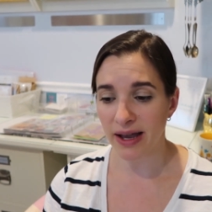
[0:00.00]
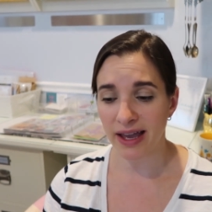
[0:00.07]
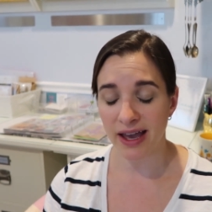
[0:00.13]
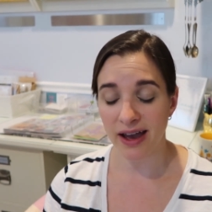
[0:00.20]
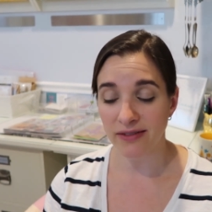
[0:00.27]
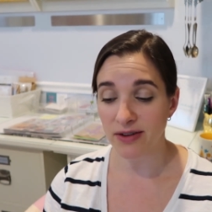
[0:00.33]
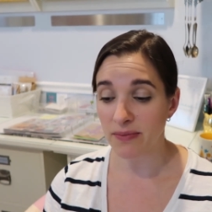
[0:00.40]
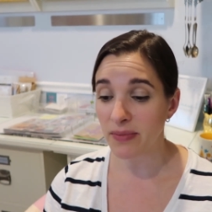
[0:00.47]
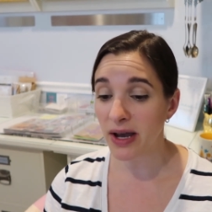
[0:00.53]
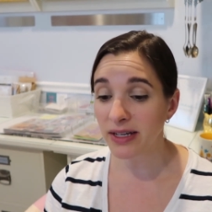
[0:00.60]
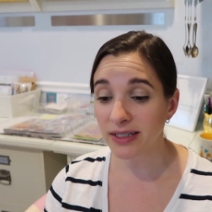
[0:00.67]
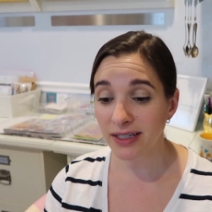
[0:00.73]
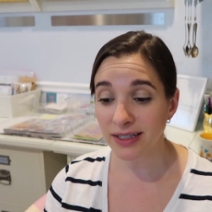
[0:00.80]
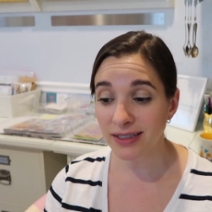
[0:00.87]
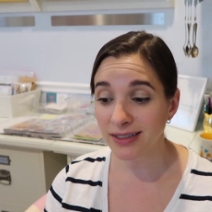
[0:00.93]
I have a
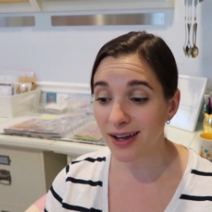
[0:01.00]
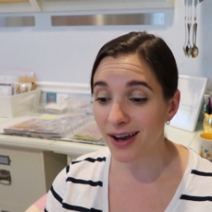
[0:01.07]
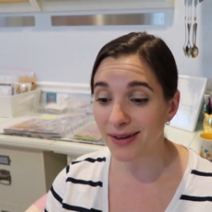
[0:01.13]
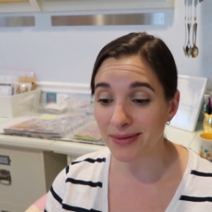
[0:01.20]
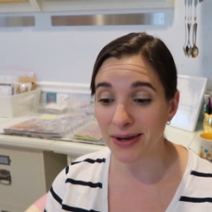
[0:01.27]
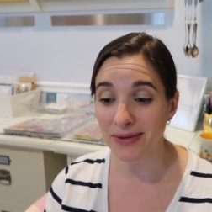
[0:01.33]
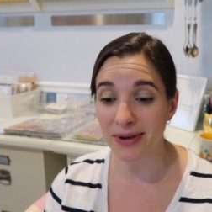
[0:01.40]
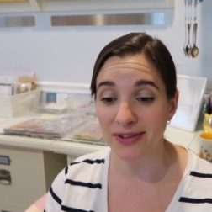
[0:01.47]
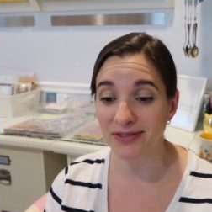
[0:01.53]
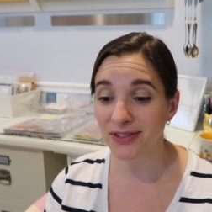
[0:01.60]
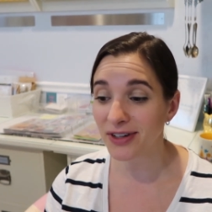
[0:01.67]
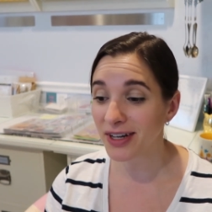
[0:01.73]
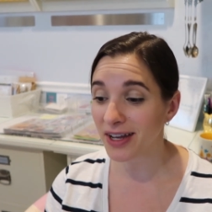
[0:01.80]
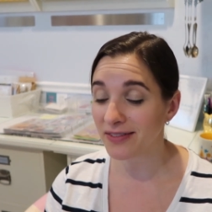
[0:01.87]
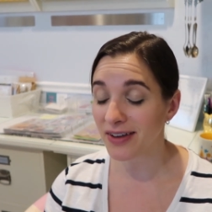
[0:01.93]
bunion on my right
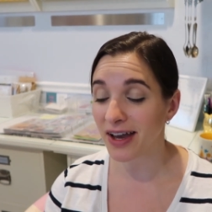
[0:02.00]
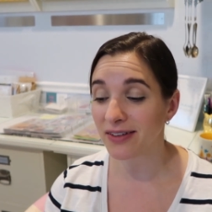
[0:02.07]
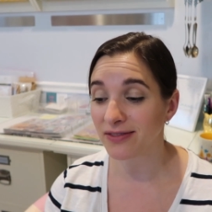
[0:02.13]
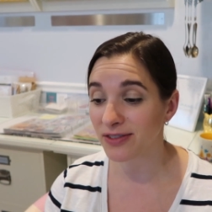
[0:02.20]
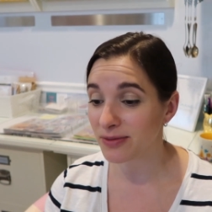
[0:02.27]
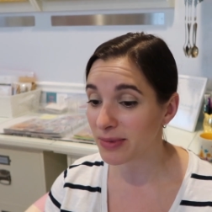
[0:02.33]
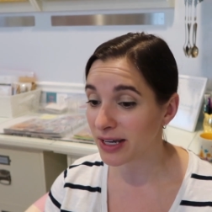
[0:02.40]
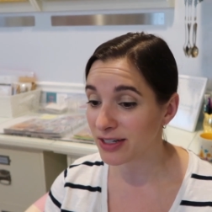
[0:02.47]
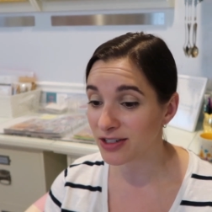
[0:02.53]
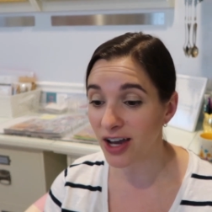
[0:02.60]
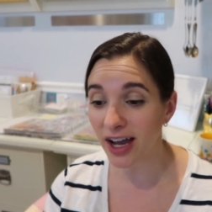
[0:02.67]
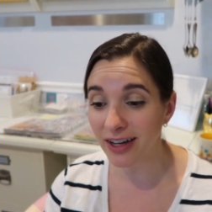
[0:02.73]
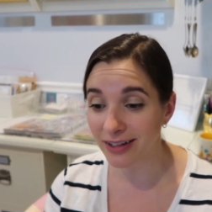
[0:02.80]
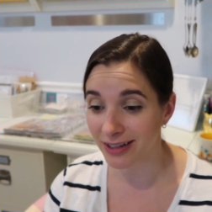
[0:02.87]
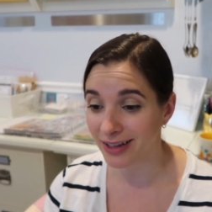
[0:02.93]
foot I've had for my
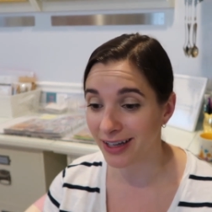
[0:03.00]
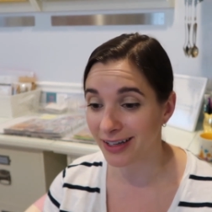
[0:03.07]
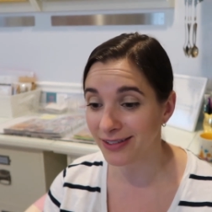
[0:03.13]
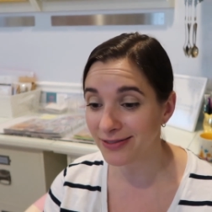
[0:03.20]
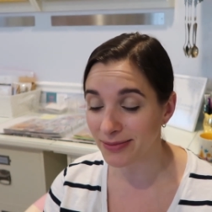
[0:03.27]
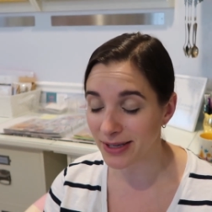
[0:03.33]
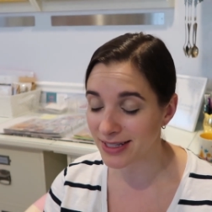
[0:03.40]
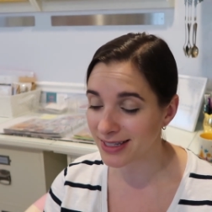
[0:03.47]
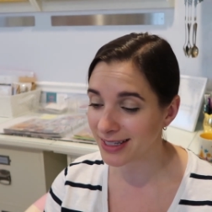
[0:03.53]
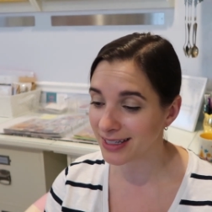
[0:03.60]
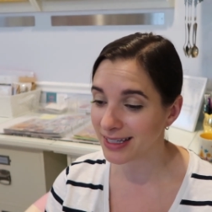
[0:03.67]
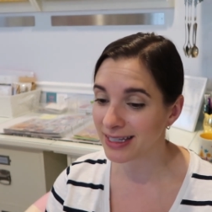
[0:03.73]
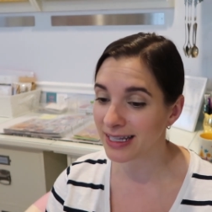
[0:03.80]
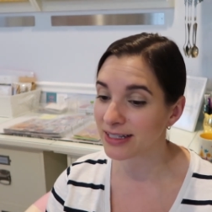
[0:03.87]
entire life, basically.